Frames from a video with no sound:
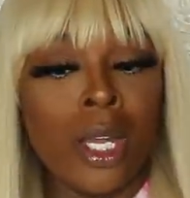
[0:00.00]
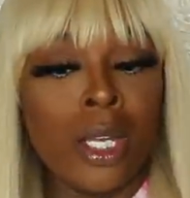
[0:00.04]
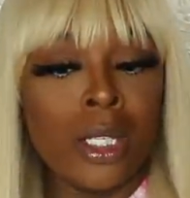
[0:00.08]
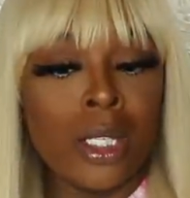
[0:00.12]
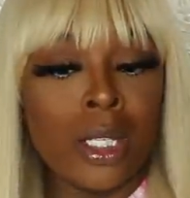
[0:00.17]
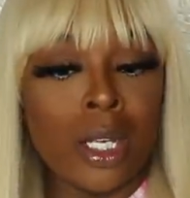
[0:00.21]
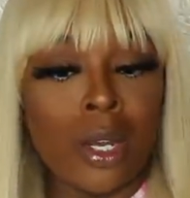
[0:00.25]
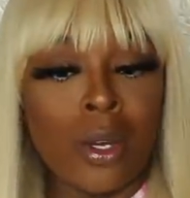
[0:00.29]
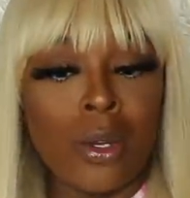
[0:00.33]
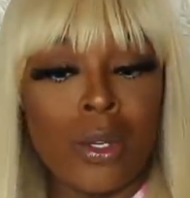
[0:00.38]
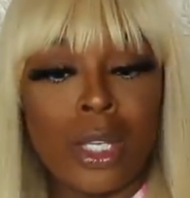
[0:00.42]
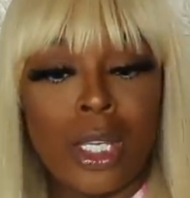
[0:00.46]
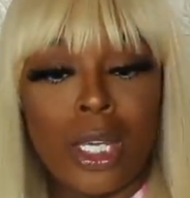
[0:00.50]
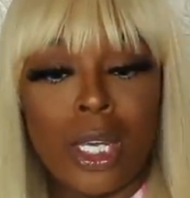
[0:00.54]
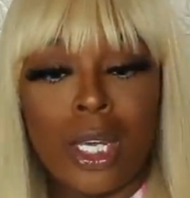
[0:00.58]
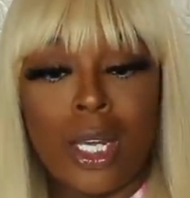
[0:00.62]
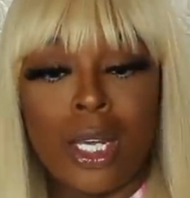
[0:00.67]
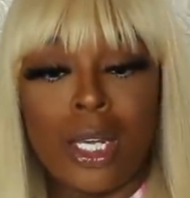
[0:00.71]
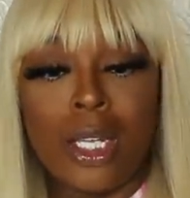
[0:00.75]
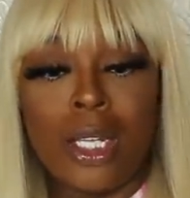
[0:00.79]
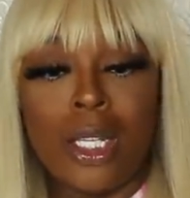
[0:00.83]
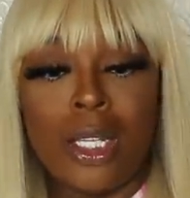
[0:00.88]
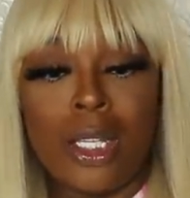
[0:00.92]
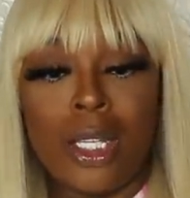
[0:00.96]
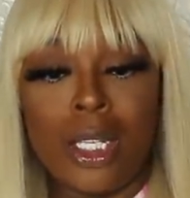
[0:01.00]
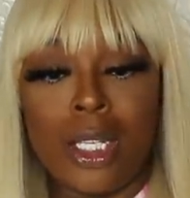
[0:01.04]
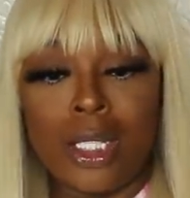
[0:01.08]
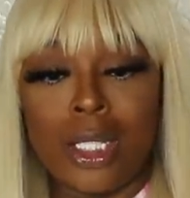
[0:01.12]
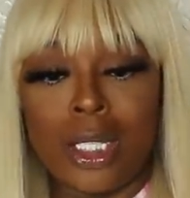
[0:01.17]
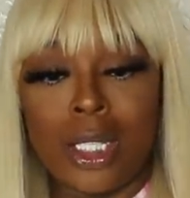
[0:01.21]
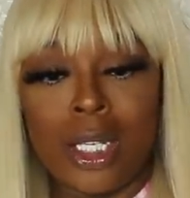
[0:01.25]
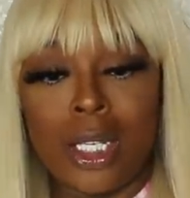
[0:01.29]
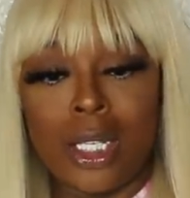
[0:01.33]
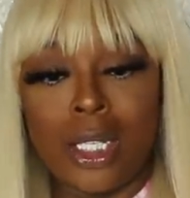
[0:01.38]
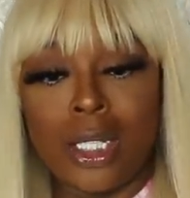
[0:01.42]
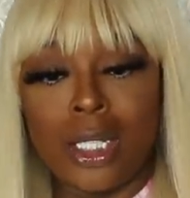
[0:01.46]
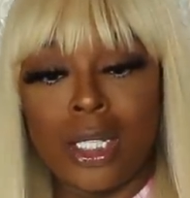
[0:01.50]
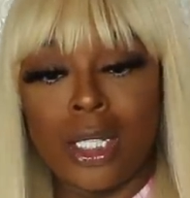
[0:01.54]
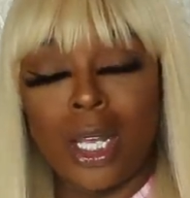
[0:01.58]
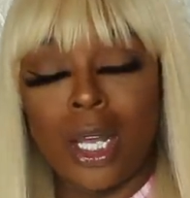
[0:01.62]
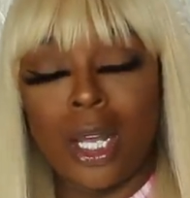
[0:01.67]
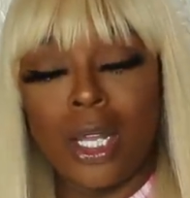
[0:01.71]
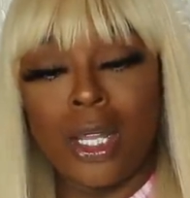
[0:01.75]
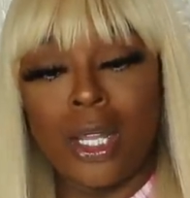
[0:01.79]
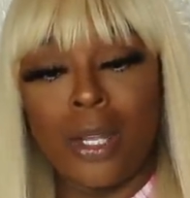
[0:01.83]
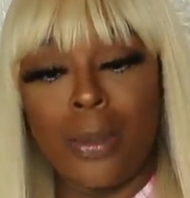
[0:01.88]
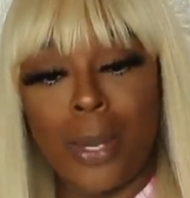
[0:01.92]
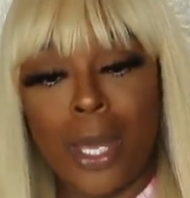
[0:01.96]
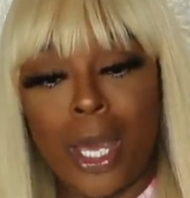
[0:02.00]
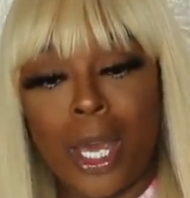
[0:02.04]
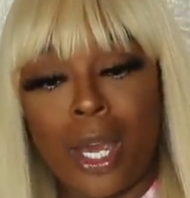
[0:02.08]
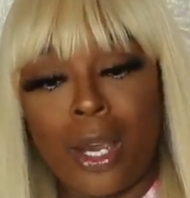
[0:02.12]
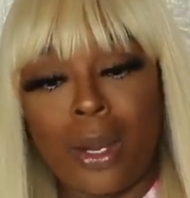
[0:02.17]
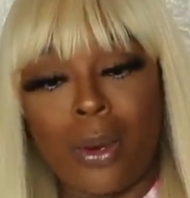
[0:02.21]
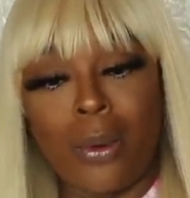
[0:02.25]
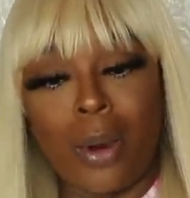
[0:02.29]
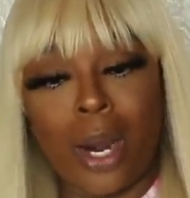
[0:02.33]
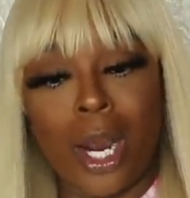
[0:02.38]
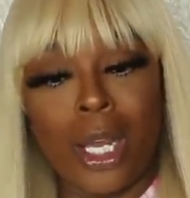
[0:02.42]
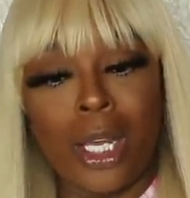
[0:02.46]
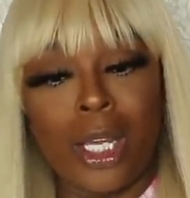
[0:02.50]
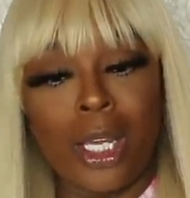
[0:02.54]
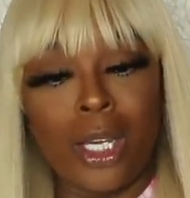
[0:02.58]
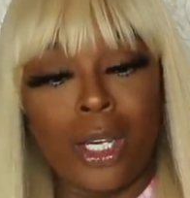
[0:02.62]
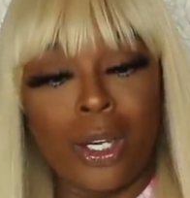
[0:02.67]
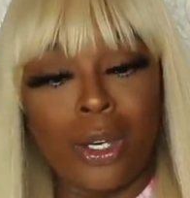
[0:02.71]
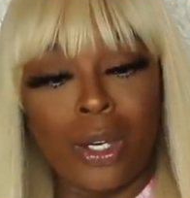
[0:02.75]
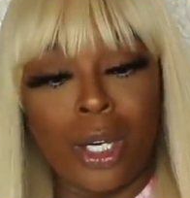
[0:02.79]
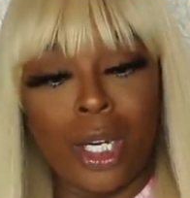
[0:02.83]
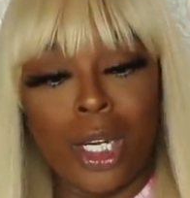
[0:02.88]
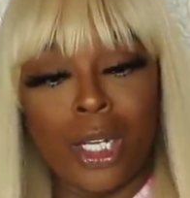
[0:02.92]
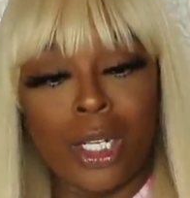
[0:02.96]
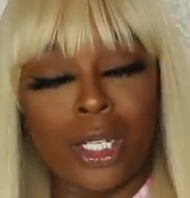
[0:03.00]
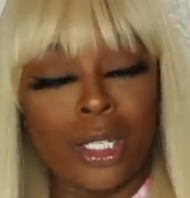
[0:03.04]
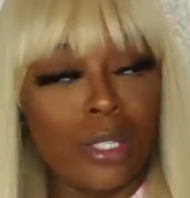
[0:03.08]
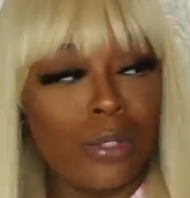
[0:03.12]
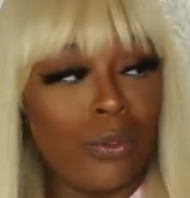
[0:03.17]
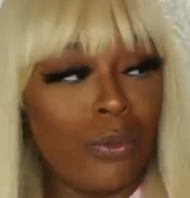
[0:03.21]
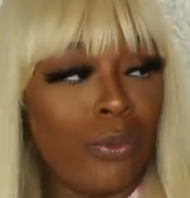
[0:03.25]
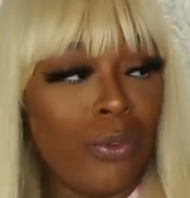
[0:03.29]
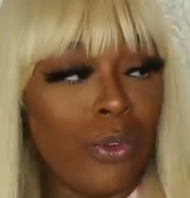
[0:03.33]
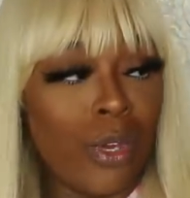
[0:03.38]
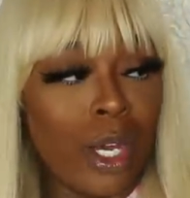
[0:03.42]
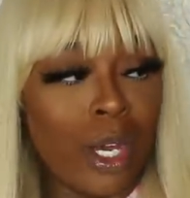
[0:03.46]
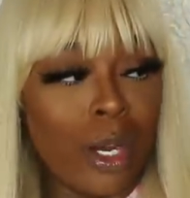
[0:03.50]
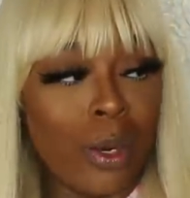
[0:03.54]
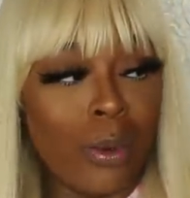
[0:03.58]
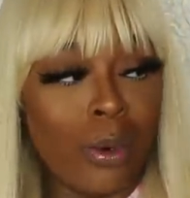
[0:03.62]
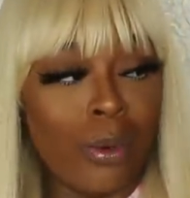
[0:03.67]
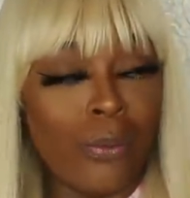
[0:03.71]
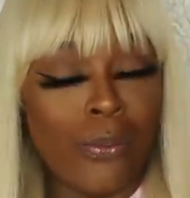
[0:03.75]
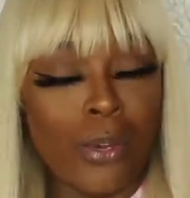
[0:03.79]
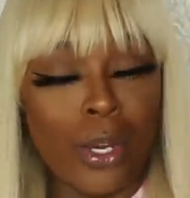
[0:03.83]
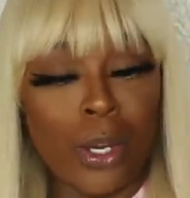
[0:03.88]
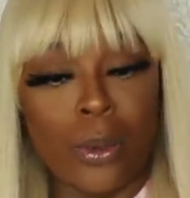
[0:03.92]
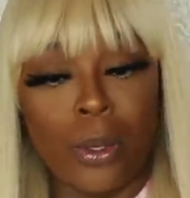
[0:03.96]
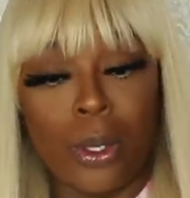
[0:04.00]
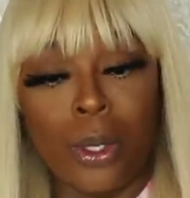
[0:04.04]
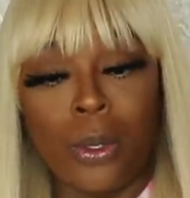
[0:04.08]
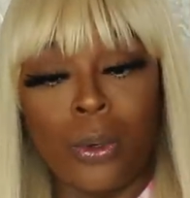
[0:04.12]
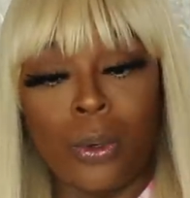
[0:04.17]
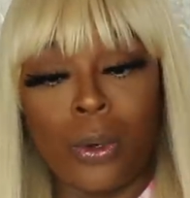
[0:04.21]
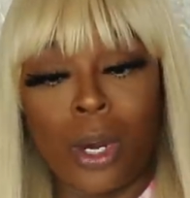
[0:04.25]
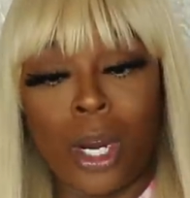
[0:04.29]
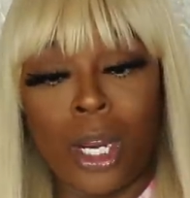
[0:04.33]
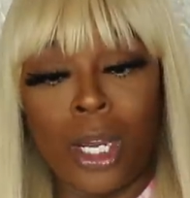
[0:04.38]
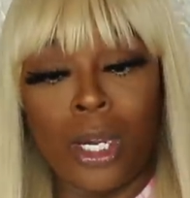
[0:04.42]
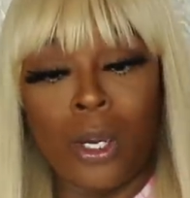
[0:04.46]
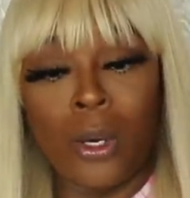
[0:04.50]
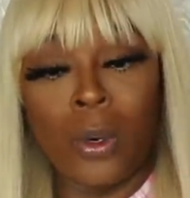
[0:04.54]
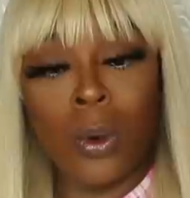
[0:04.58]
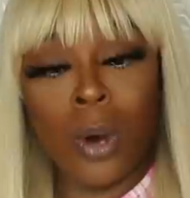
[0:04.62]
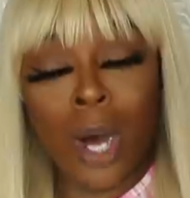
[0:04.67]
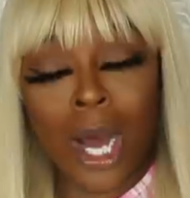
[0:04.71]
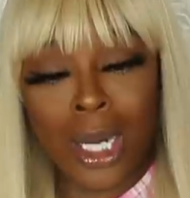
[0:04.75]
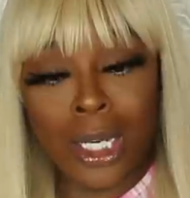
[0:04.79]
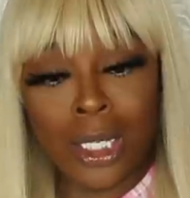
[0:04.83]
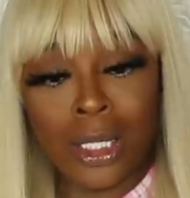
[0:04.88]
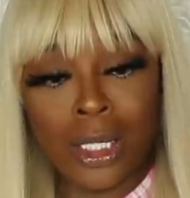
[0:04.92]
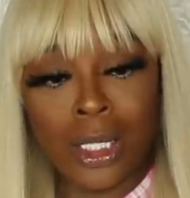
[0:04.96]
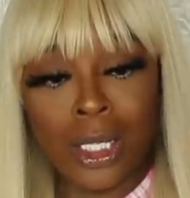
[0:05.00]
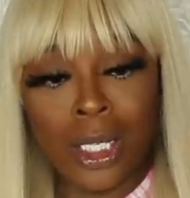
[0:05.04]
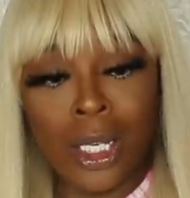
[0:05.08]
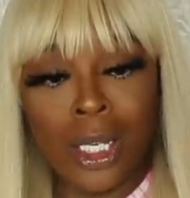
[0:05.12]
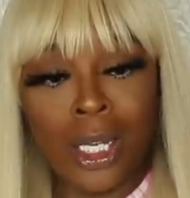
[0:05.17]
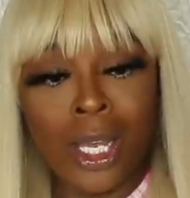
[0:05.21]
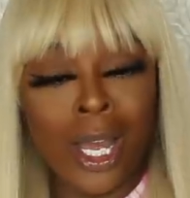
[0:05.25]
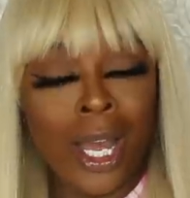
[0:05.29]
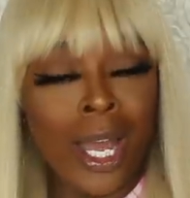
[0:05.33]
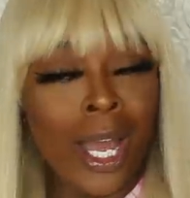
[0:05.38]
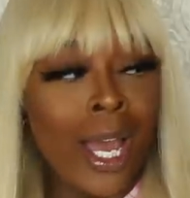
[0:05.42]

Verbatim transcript: so yeah this is the bag right here it is very very great quality